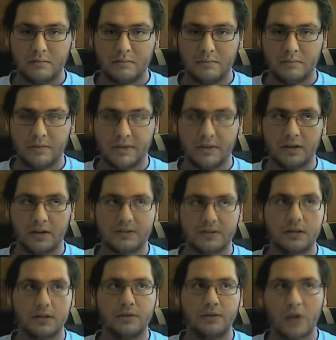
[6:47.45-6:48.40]
because
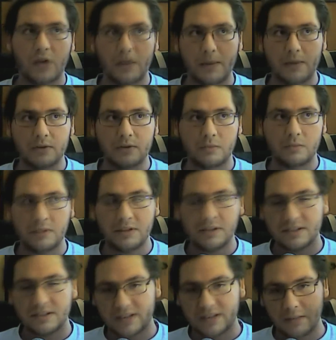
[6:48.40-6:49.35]
if you happen to meet the
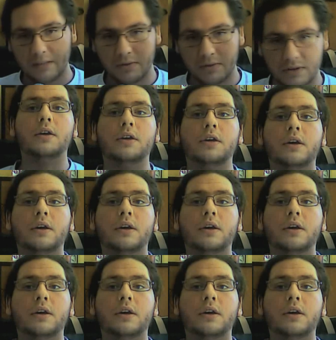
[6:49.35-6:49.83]
same person,